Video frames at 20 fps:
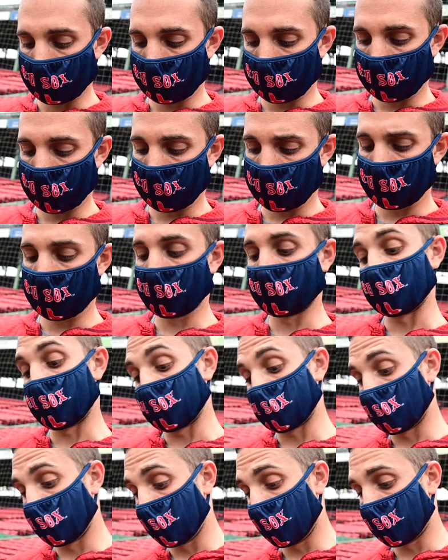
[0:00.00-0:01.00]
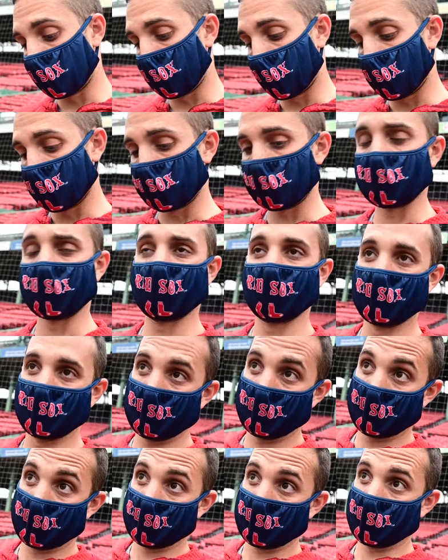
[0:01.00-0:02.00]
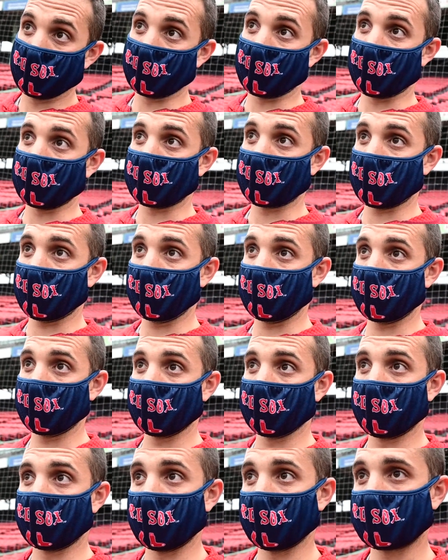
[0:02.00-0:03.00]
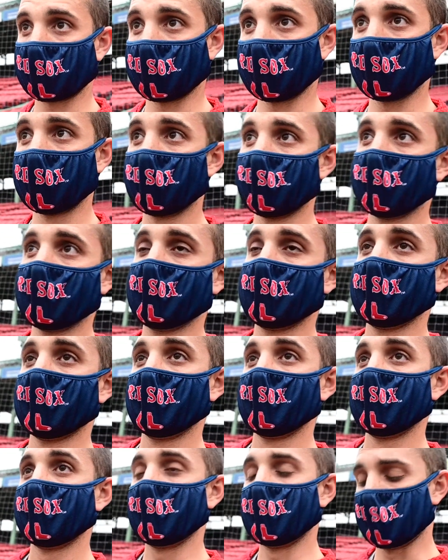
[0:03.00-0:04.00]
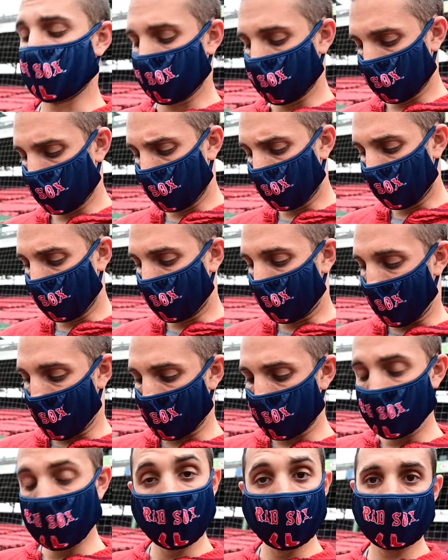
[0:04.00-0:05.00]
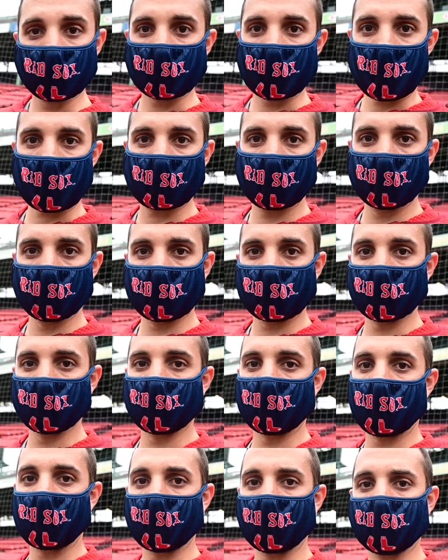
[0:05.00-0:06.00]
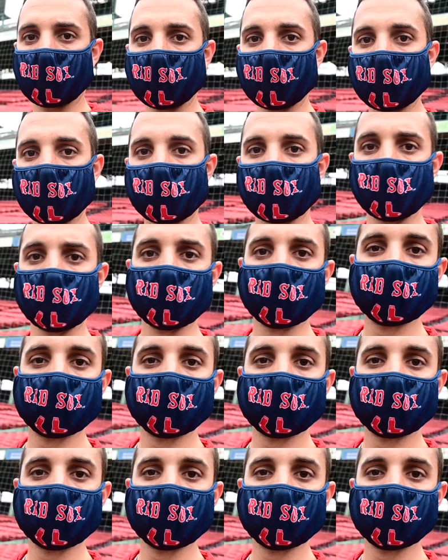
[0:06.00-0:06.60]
is good, adjusting the exposure, then taking another picture. You know, you kind of know exactly what you're getting when you shoot.